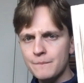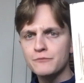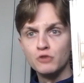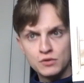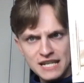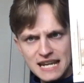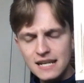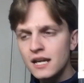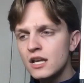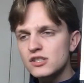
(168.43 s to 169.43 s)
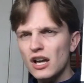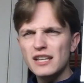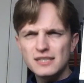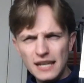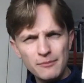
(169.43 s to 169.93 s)
routine, so
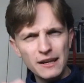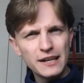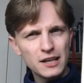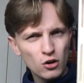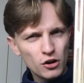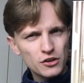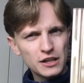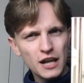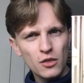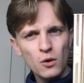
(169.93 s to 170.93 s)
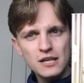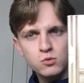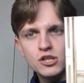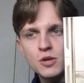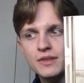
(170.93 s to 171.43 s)
it's taken me a little longer than it otherwise
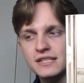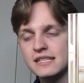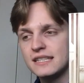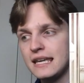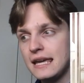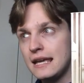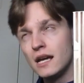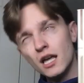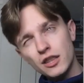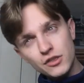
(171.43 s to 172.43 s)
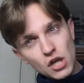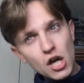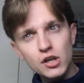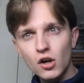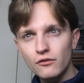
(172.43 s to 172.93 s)
would do, but this is the
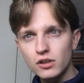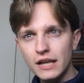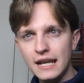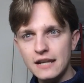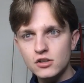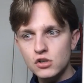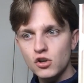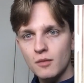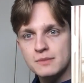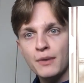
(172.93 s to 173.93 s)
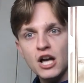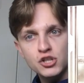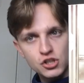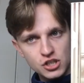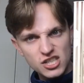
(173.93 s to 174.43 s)
3rd novel in Anthony Trollope's
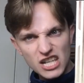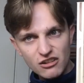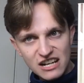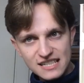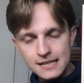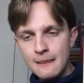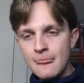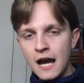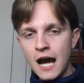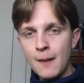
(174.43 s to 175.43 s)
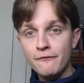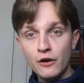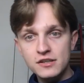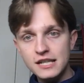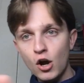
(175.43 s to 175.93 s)
Barsetshire series,
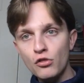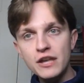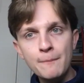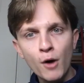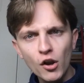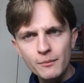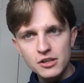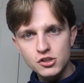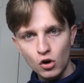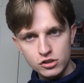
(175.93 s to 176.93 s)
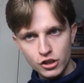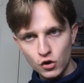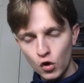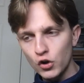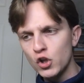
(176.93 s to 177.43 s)
focusing on the eponymous Dr.
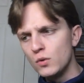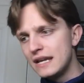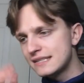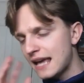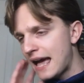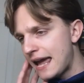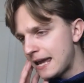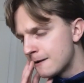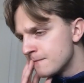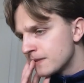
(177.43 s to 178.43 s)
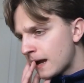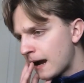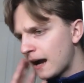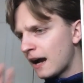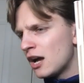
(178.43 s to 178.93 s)
Thorne, who is a
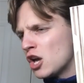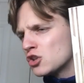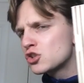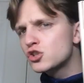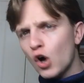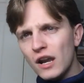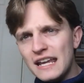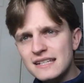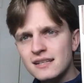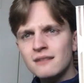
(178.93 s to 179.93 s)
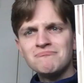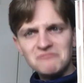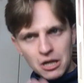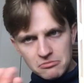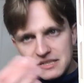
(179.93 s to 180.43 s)
stolid,
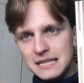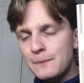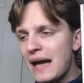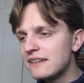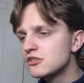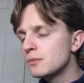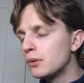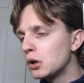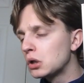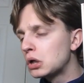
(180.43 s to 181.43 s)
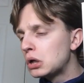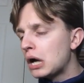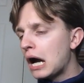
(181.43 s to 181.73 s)
dependable,